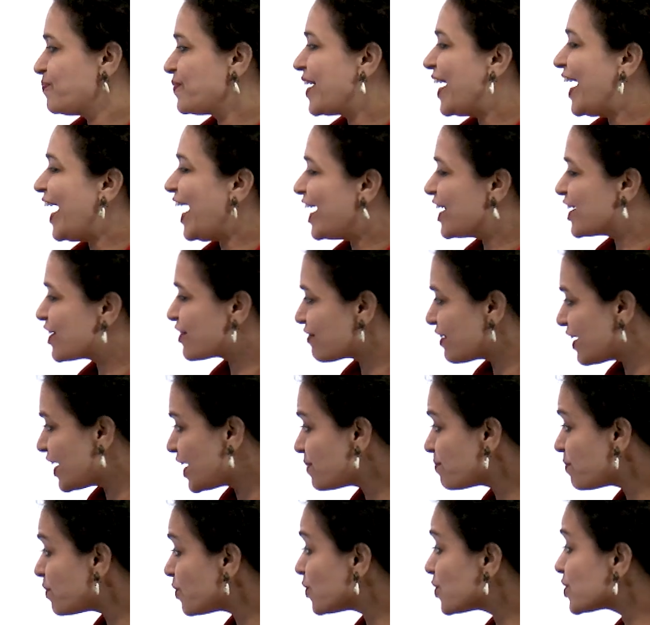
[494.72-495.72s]
And
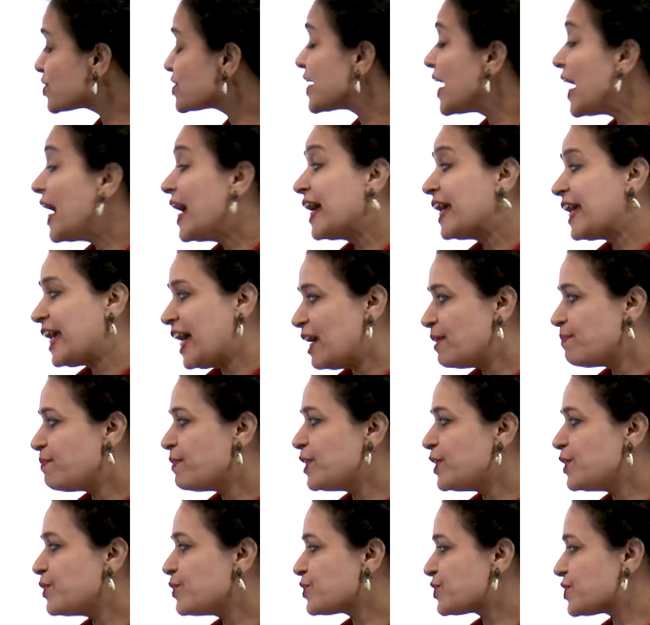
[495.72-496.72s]
rainbows can be
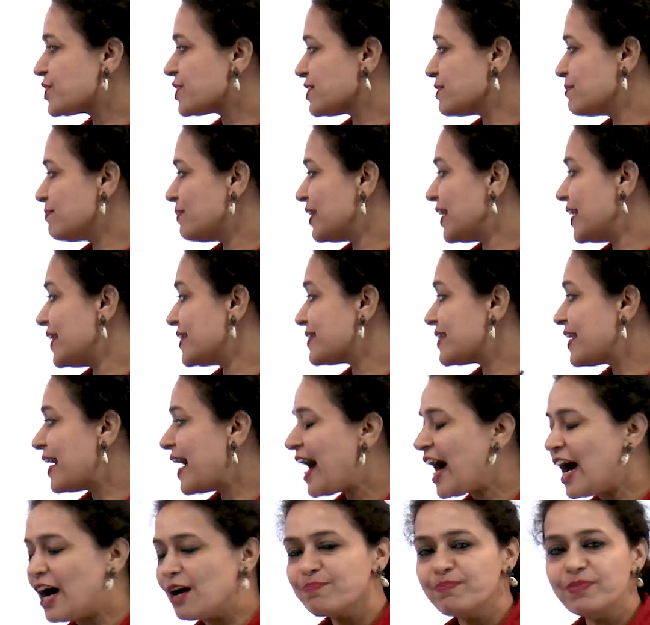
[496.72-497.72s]
used to symbolize
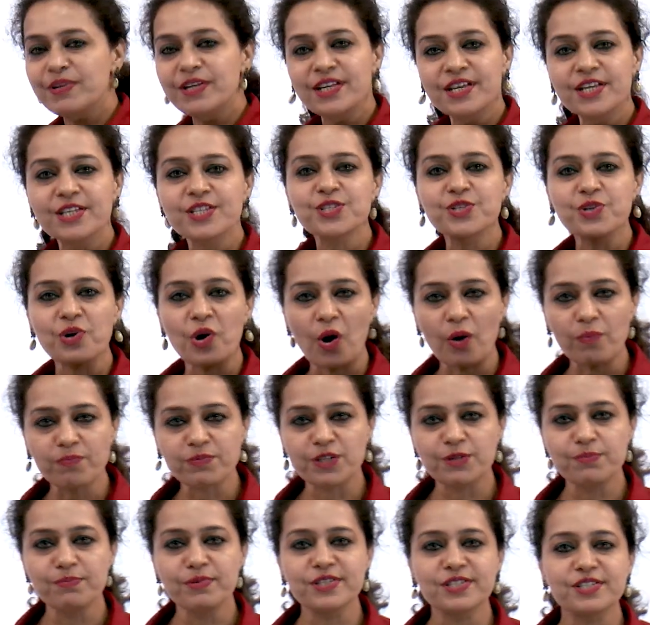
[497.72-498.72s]
happiness,
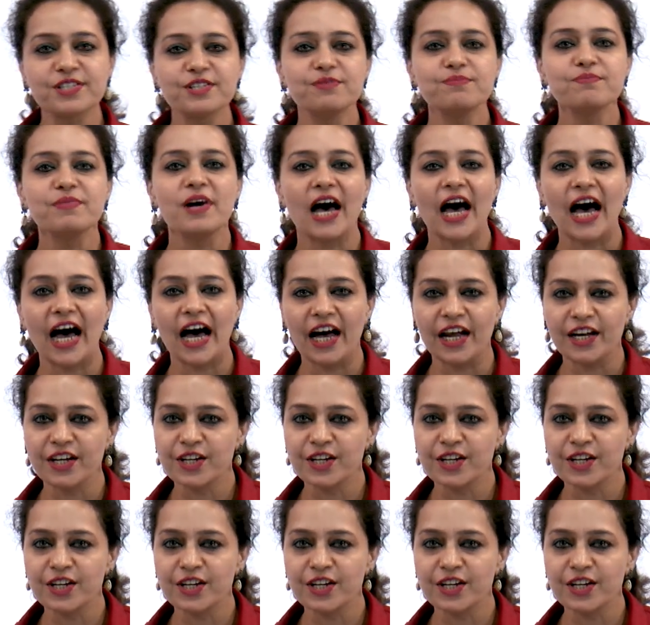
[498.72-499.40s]
optimism and